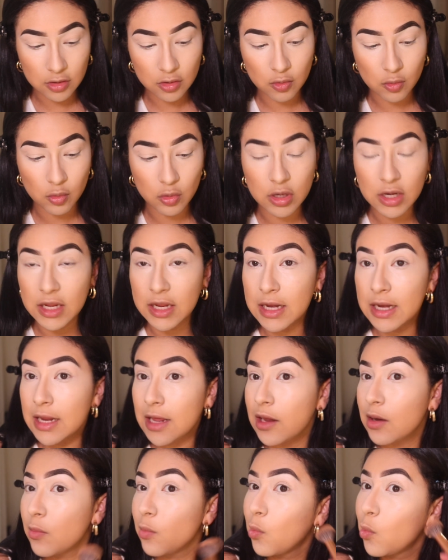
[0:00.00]
you would need
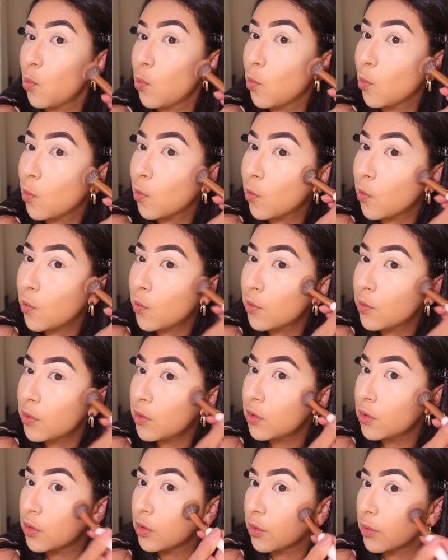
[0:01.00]
and more
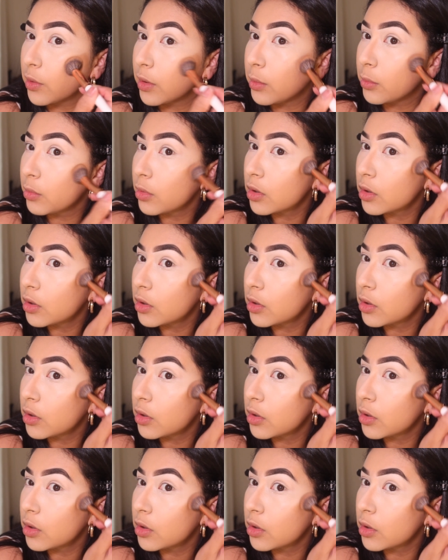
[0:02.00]
in a cream